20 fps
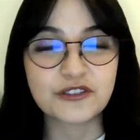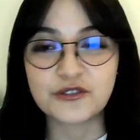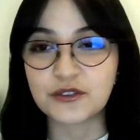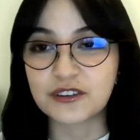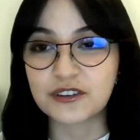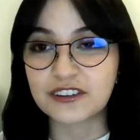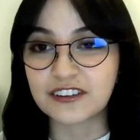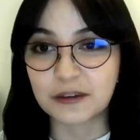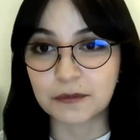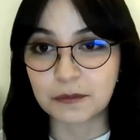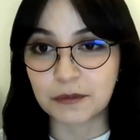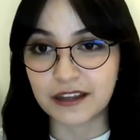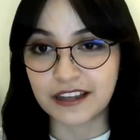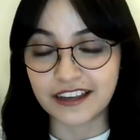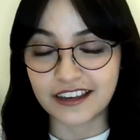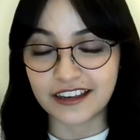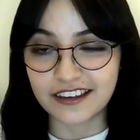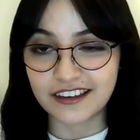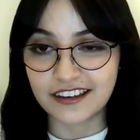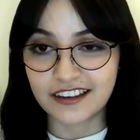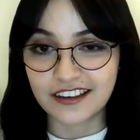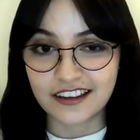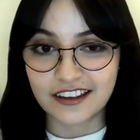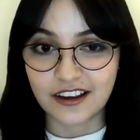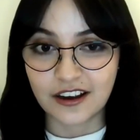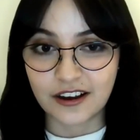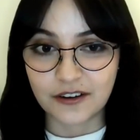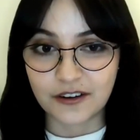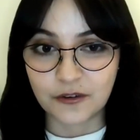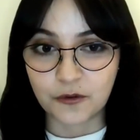would you explain
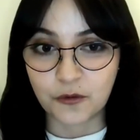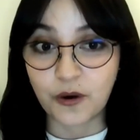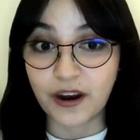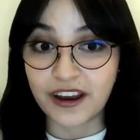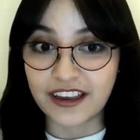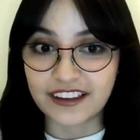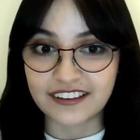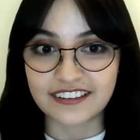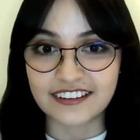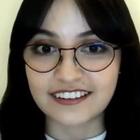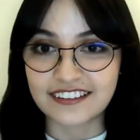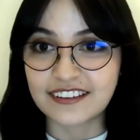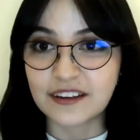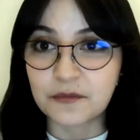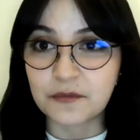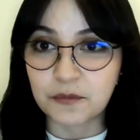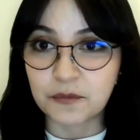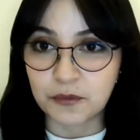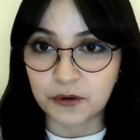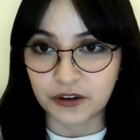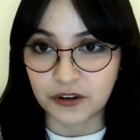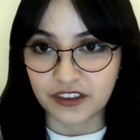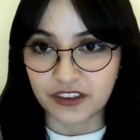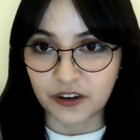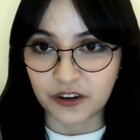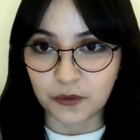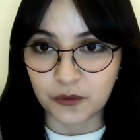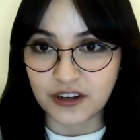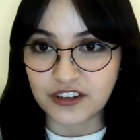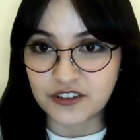why is this
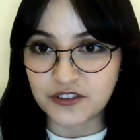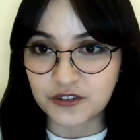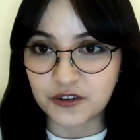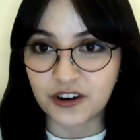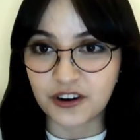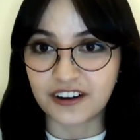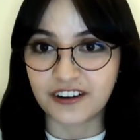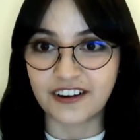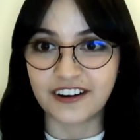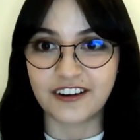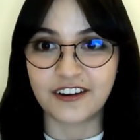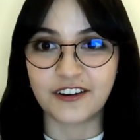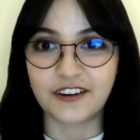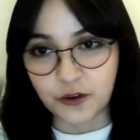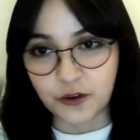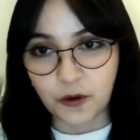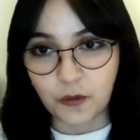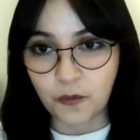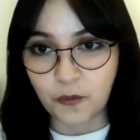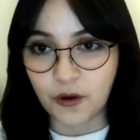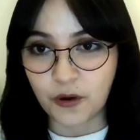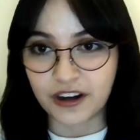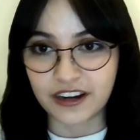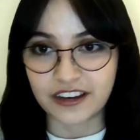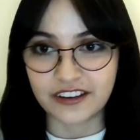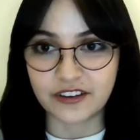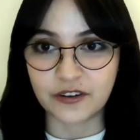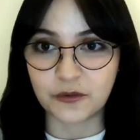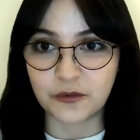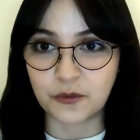important? Why should
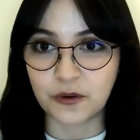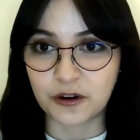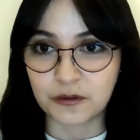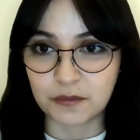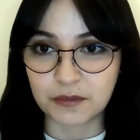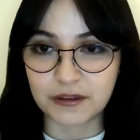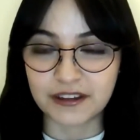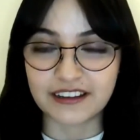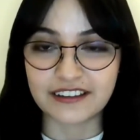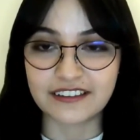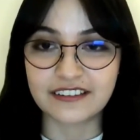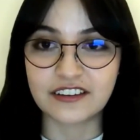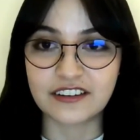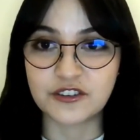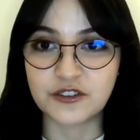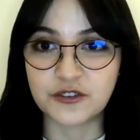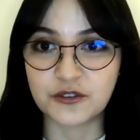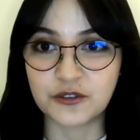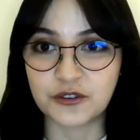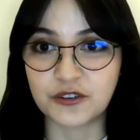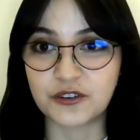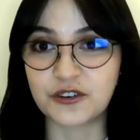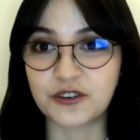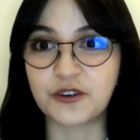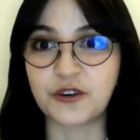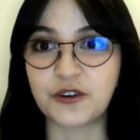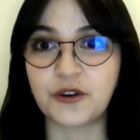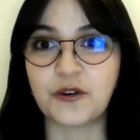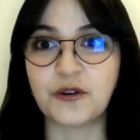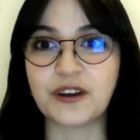someone in their workplace should
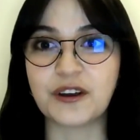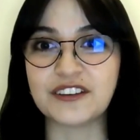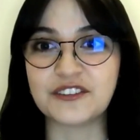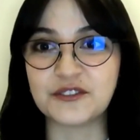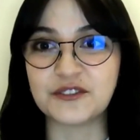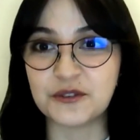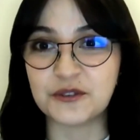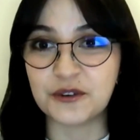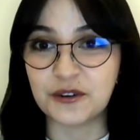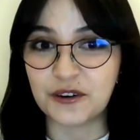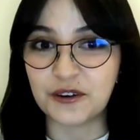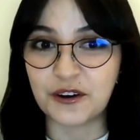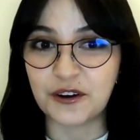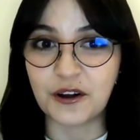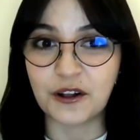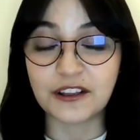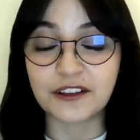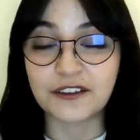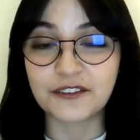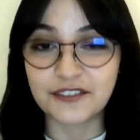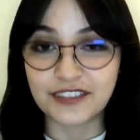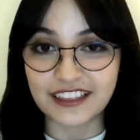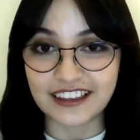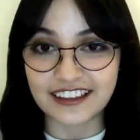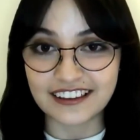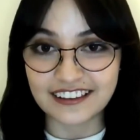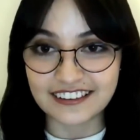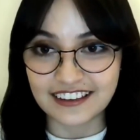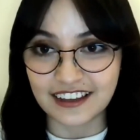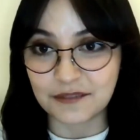go into all of
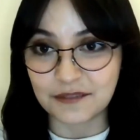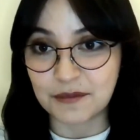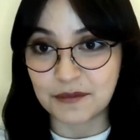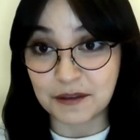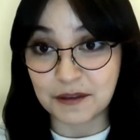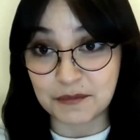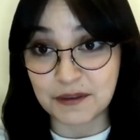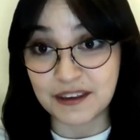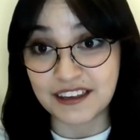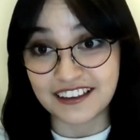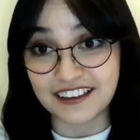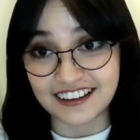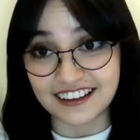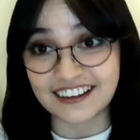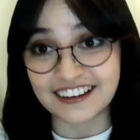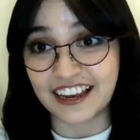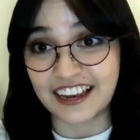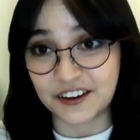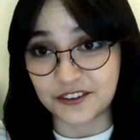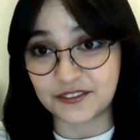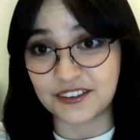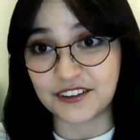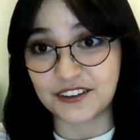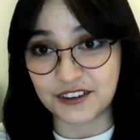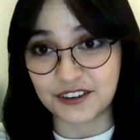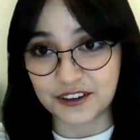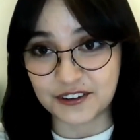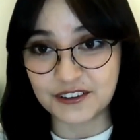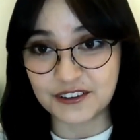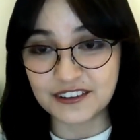this that might be kind of
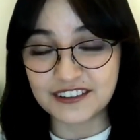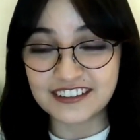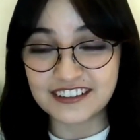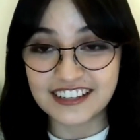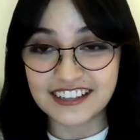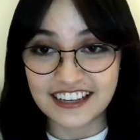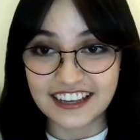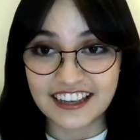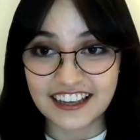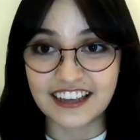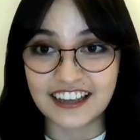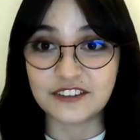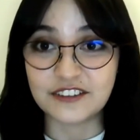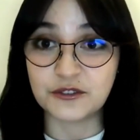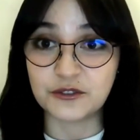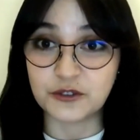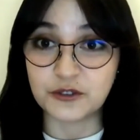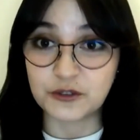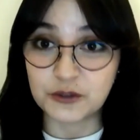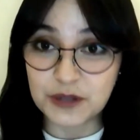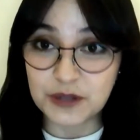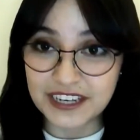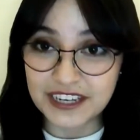difficult and to